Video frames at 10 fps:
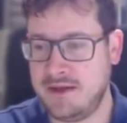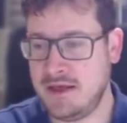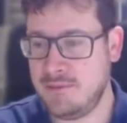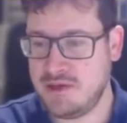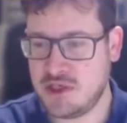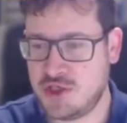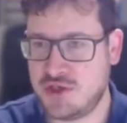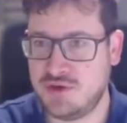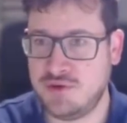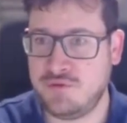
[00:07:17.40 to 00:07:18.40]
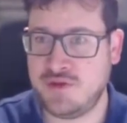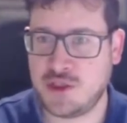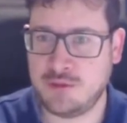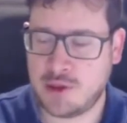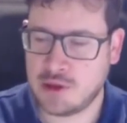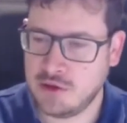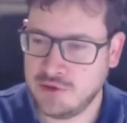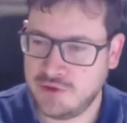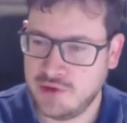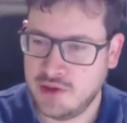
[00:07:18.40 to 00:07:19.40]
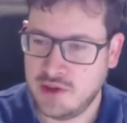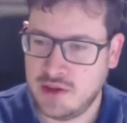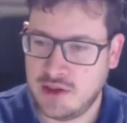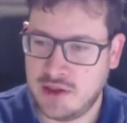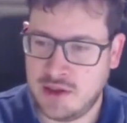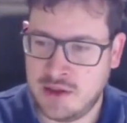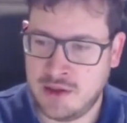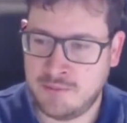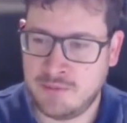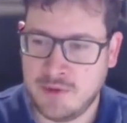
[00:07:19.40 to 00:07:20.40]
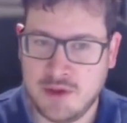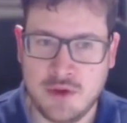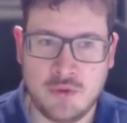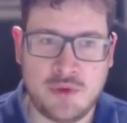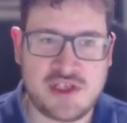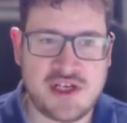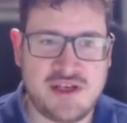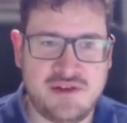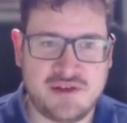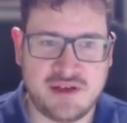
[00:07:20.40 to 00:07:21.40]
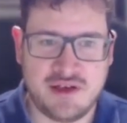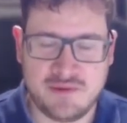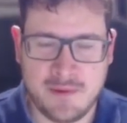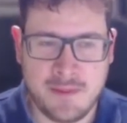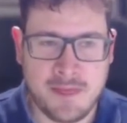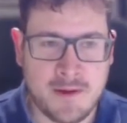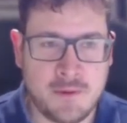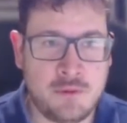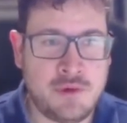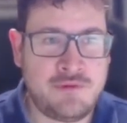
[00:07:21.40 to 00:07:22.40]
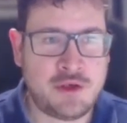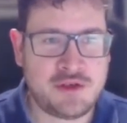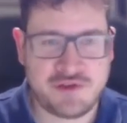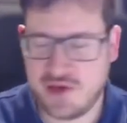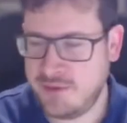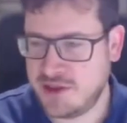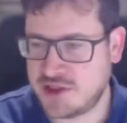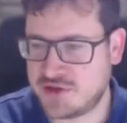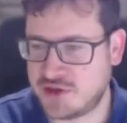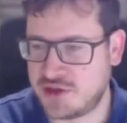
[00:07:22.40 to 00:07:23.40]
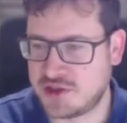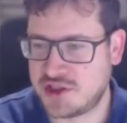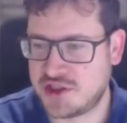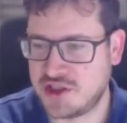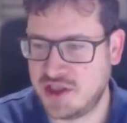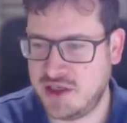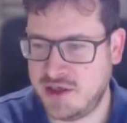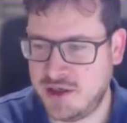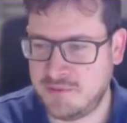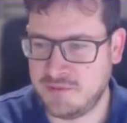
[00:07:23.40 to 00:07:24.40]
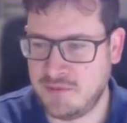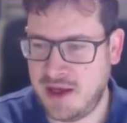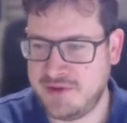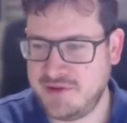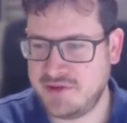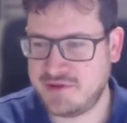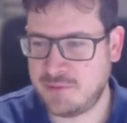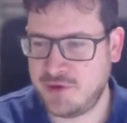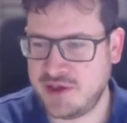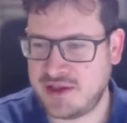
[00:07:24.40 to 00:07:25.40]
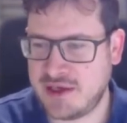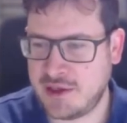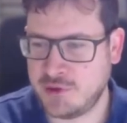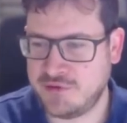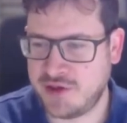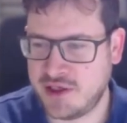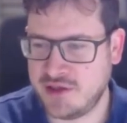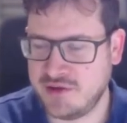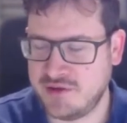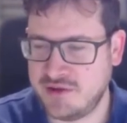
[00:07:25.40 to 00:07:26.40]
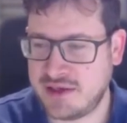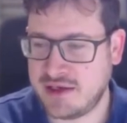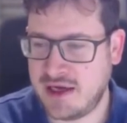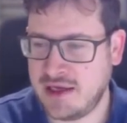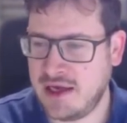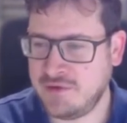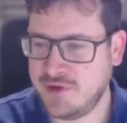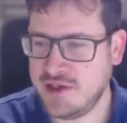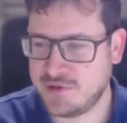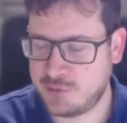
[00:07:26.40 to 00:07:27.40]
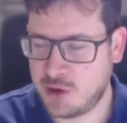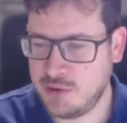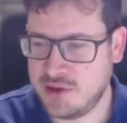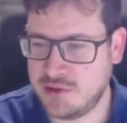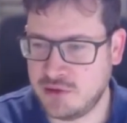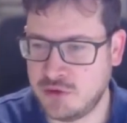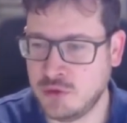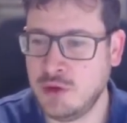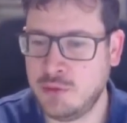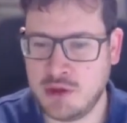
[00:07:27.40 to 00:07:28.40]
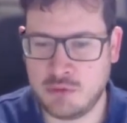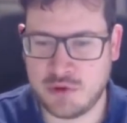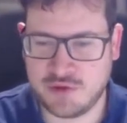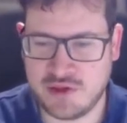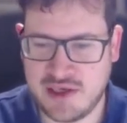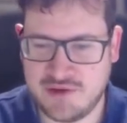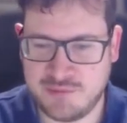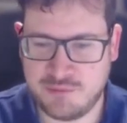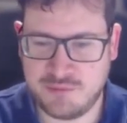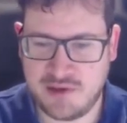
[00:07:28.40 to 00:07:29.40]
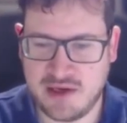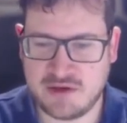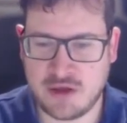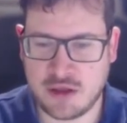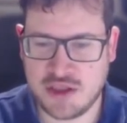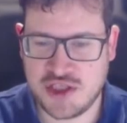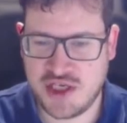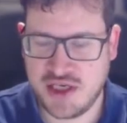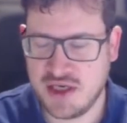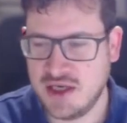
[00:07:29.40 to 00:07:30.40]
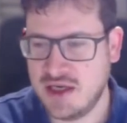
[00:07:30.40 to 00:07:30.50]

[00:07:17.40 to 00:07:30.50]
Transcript: image vision models, which is reverse image search. And this is something that I would find that I think is probably doable with today's technology,